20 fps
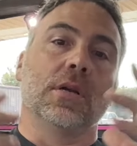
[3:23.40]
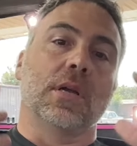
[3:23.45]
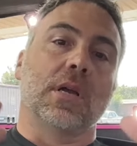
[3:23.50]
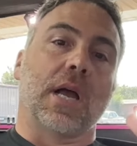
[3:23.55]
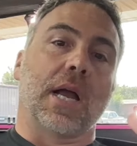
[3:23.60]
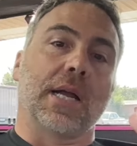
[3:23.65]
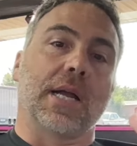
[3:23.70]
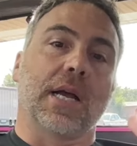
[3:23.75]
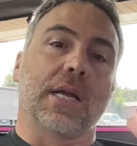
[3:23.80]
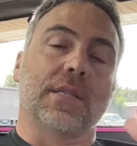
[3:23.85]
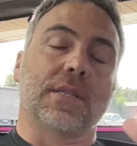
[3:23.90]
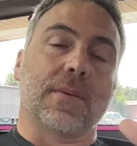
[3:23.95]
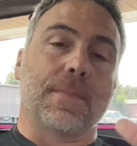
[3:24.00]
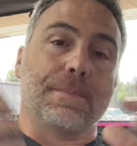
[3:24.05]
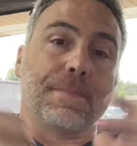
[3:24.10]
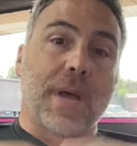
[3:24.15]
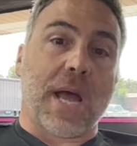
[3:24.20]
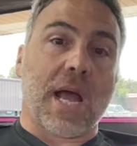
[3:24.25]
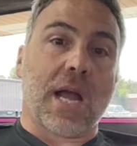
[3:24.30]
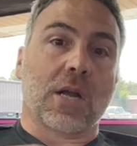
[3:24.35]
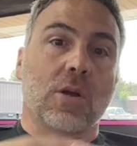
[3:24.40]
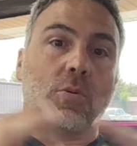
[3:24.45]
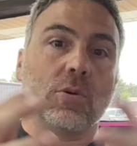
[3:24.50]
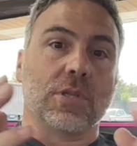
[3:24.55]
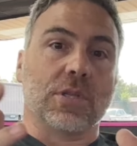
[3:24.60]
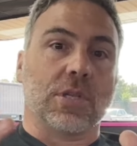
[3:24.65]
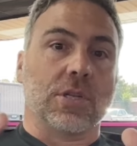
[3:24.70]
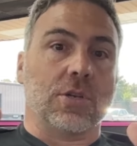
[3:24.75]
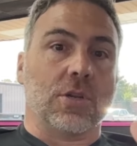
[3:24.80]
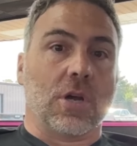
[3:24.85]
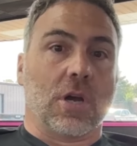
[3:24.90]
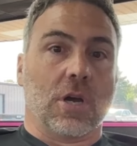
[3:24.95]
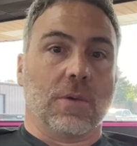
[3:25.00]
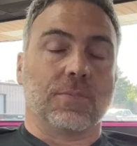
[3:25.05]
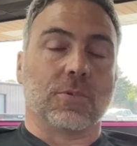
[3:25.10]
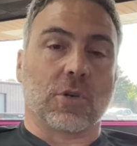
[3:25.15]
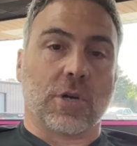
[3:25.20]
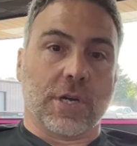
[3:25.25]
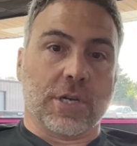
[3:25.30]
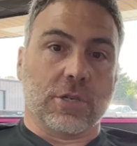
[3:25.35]
I got them back with the
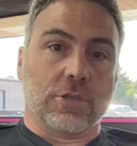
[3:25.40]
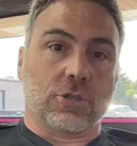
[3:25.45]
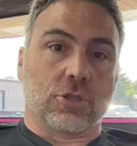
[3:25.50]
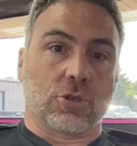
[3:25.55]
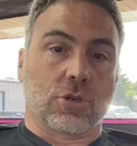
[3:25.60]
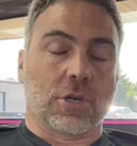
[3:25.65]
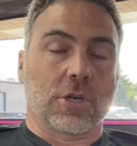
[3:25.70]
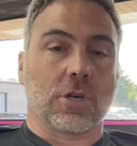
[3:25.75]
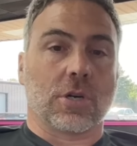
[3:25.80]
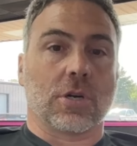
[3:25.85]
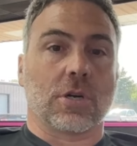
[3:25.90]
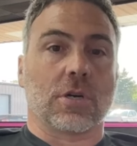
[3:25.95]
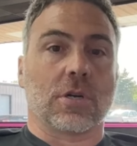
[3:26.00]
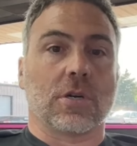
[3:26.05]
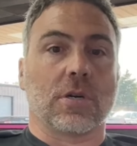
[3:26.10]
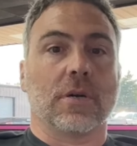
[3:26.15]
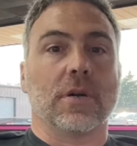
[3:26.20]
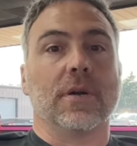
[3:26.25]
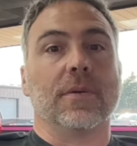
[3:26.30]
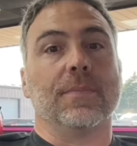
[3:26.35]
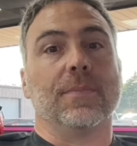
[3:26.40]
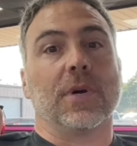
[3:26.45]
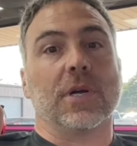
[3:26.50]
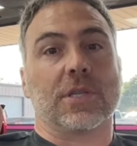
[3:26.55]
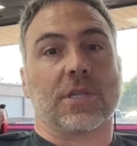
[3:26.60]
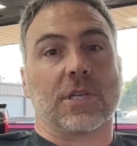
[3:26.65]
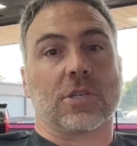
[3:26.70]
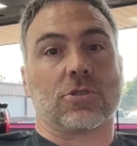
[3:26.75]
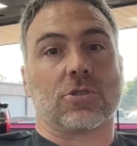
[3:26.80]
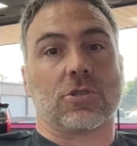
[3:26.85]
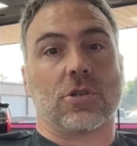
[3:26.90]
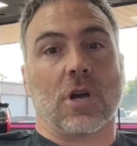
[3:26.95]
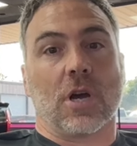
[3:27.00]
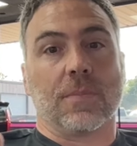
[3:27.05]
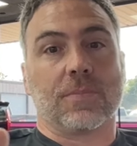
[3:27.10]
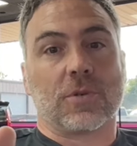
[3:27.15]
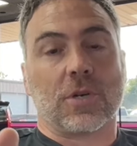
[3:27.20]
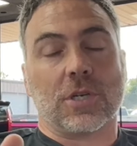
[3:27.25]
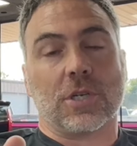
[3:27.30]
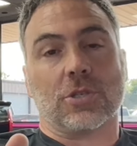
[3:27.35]
upgraded trigger, but the
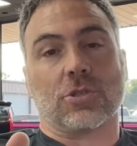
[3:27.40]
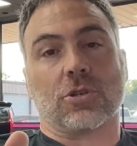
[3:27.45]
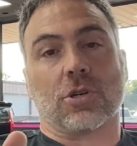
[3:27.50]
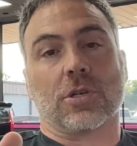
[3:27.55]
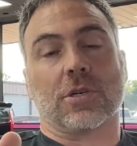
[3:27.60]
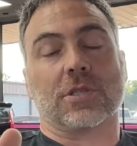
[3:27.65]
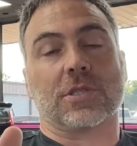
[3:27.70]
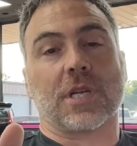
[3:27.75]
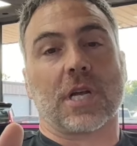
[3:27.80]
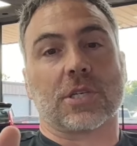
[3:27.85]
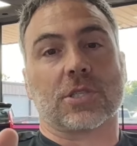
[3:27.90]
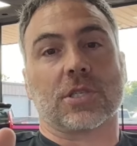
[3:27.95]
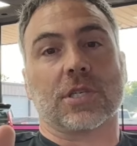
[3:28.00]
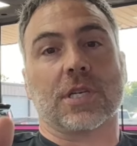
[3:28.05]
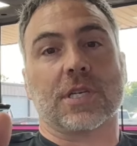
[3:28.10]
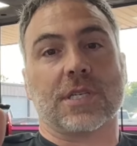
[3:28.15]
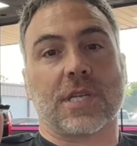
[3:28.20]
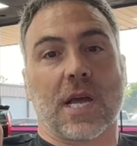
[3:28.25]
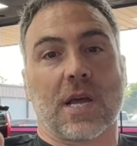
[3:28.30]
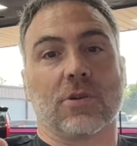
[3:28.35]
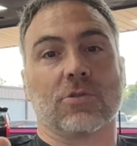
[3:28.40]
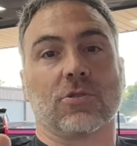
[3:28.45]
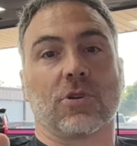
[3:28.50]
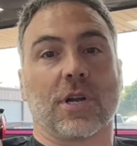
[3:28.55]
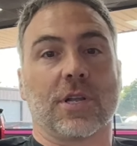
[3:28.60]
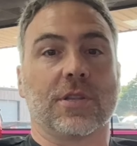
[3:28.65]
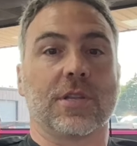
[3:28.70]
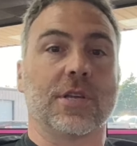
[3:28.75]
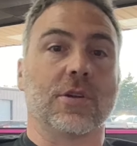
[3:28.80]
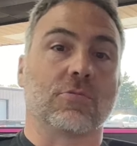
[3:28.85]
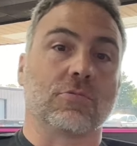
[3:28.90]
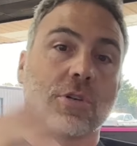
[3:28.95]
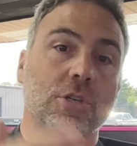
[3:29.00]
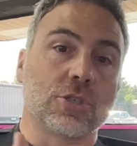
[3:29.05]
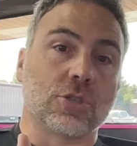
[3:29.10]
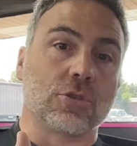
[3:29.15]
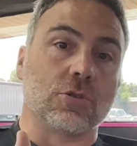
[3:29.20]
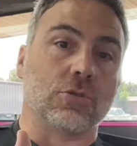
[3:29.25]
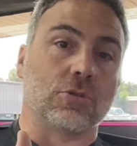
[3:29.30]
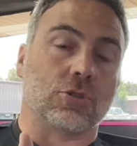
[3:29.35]
upgraded trigger is actually a downgrade. The
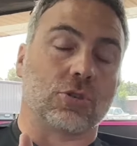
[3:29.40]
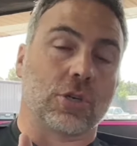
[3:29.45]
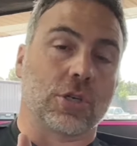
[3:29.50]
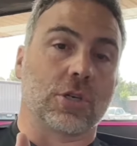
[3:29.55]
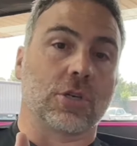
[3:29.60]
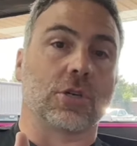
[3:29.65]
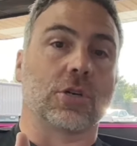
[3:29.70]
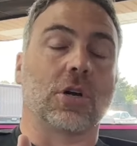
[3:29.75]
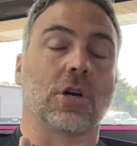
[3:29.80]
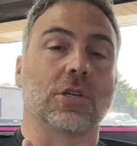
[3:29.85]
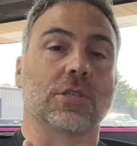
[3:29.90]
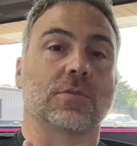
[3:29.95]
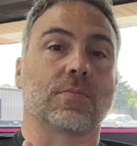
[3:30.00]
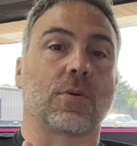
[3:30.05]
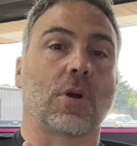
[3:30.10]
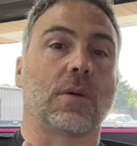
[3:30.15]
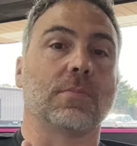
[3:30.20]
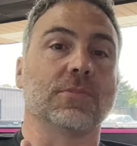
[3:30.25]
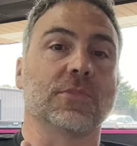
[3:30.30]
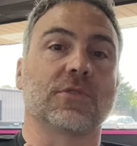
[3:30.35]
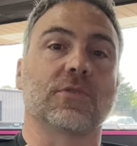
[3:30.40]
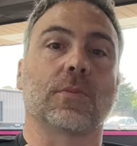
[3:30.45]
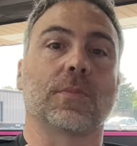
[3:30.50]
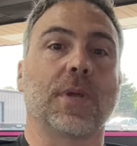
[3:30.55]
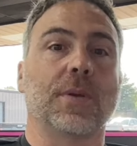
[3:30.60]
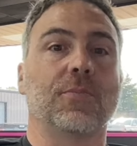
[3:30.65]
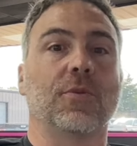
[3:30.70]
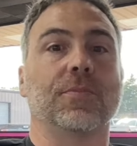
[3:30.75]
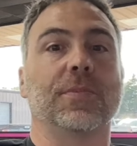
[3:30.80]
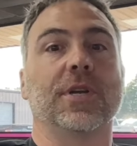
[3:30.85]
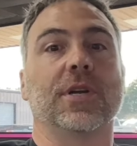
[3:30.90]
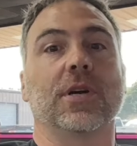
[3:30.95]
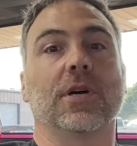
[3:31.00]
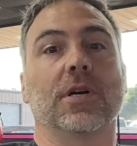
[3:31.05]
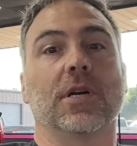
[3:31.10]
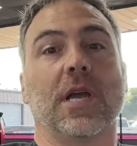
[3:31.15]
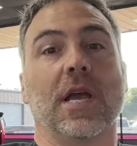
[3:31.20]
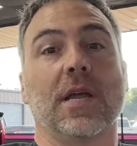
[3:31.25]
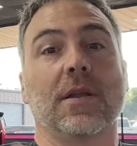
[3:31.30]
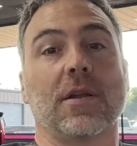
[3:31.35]
original trigger caused problems for people
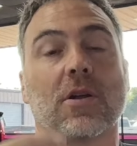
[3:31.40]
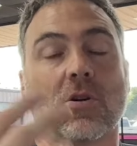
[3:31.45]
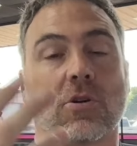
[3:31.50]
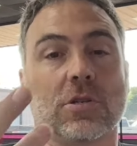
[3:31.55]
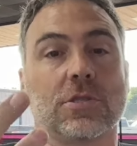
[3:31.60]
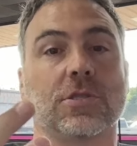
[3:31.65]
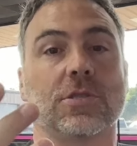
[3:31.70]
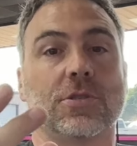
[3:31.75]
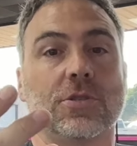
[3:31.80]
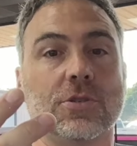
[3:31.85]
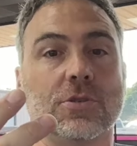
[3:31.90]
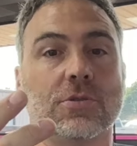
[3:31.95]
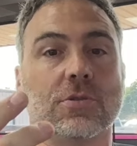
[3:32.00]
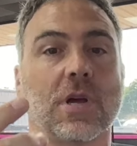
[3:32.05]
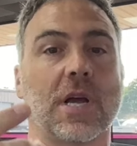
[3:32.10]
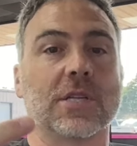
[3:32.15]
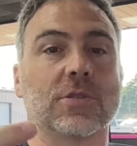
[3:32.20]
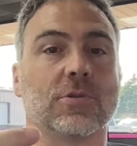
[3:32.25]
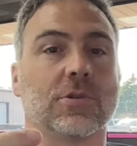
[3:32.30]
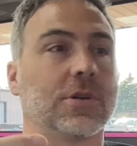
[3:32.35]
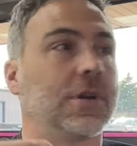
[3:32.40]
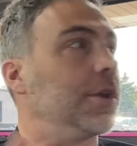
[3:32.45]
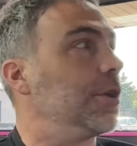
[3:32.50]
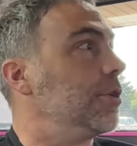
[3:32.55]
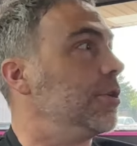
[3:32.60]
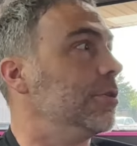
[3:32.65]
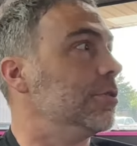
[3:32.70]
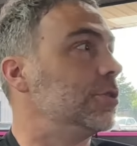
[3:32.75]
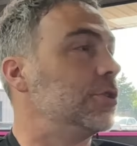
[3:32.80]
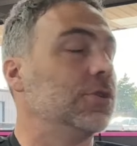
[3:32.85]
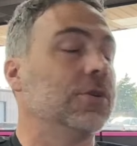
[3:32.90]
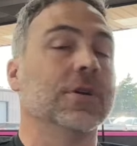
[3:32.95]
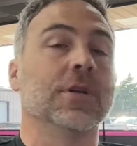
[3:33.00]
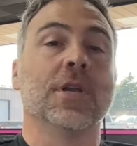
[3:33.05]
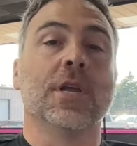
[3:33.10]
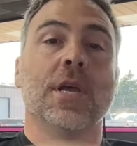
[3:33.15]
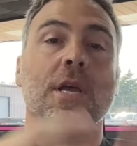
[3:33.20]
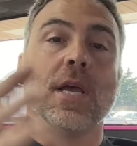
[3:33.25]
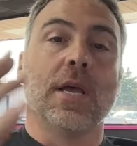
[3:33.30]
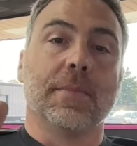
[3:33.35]
and us too, as we were getting used to it,
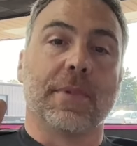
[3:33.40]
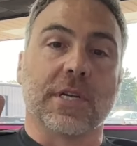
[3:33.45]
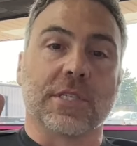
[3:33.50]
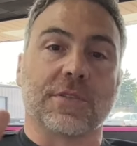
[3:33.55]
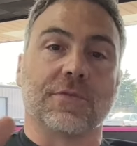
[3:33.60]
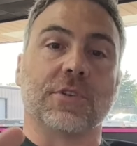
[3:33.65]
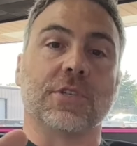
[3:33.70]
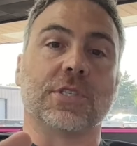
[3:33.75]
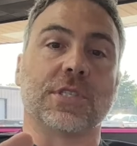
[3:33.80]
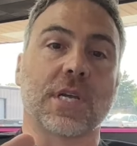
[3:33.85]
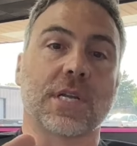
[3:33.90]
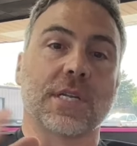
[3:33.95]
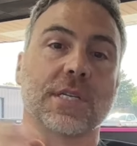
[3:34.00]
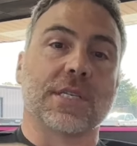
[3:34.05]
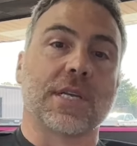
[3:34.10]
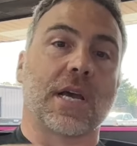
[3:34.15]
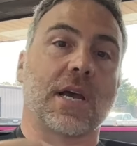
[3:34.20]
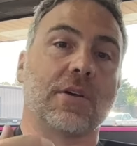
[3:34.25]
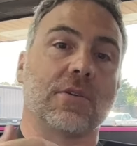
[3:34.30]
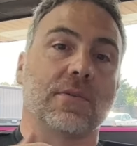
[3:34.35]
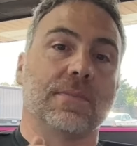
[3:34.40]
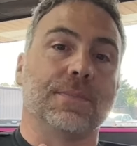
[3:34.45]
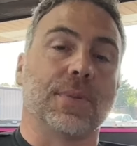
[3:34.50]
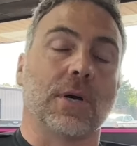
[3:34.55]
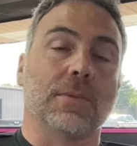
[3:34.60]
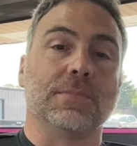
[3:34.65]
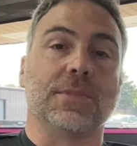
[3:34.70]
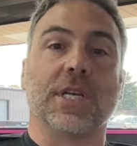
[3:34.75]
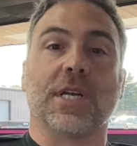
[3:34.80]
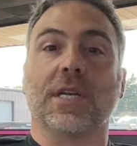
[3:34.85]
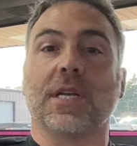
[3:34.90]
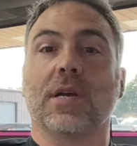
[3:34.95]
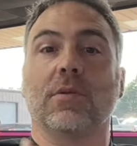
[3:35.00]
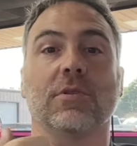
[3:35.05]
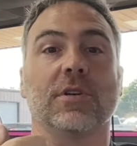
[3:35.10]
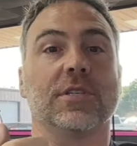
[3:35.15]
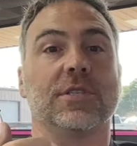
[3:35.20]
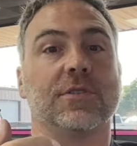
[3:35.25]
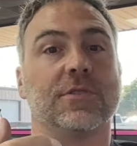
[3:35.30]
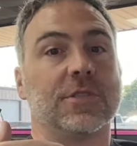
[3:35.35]
because if you set it down or bumped it, it
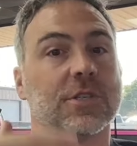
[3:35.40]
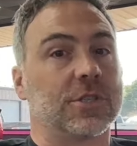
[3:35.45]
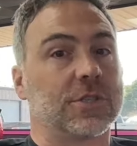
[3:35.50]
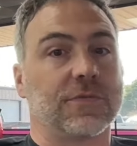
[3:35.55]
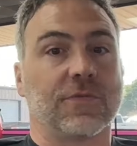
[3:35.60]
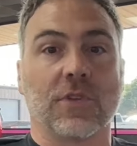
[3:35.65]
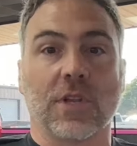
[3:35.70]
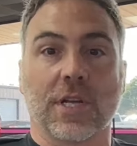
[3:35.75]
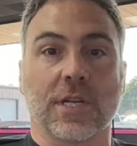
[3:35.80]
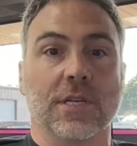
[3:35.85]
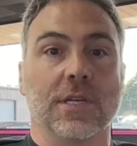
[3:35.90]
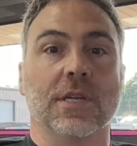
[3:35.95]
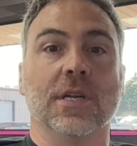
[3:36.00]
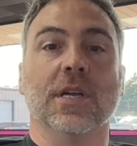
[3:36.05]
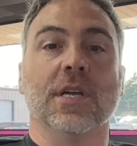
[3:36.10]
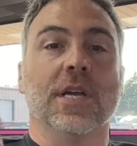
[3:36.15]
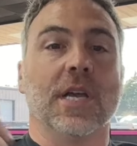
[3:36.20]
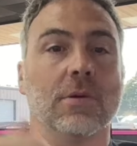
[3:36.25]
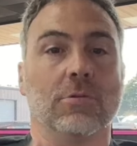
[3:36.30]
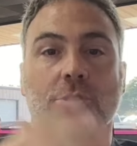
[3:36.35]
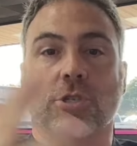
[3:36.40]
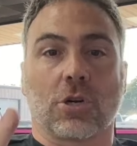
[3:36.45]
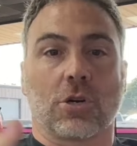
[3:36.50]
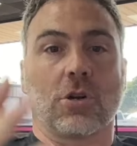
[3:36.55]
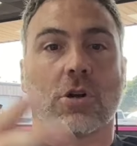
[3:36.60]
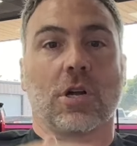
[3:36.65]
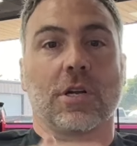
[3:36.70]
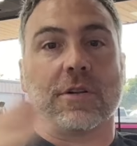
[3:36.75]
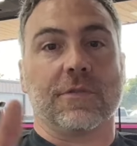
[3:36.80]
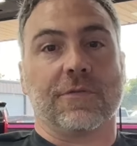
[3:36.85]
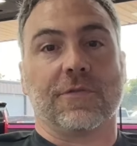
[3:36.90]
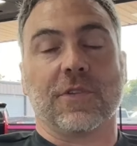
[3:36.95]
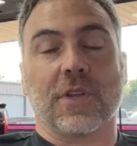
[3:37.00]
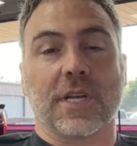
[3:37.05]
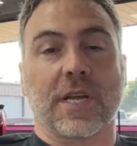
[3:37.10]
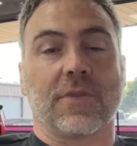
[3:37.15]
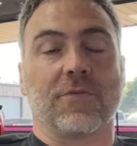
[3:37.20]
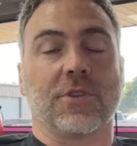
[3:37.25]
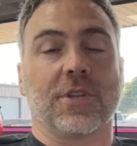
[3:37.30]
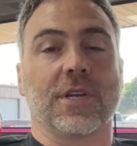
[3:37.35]
would just turn on and
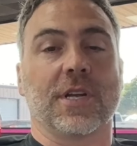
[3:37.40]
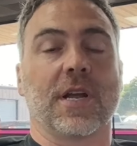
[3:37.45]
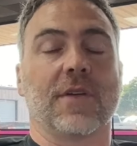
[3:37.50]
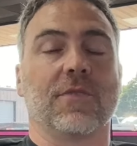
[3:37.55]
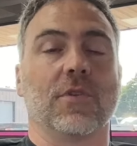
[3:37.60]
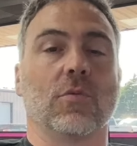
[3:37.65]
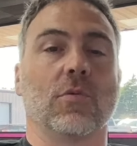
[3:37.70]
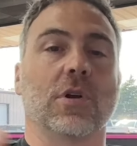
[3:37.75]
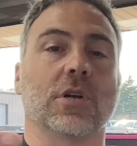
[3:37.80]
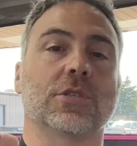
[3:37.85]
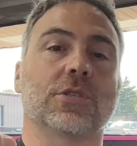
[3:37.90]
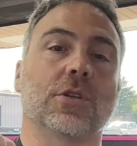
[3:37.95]
fling everything everywhere.